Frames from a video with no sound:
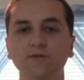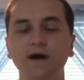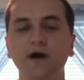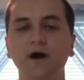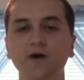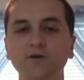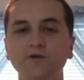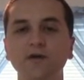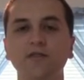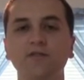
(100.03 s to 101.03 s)
by
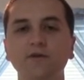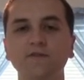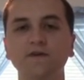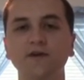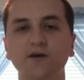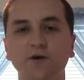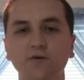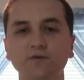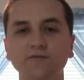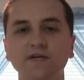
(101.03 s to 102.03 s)
113
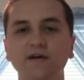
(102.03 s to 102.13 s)
goals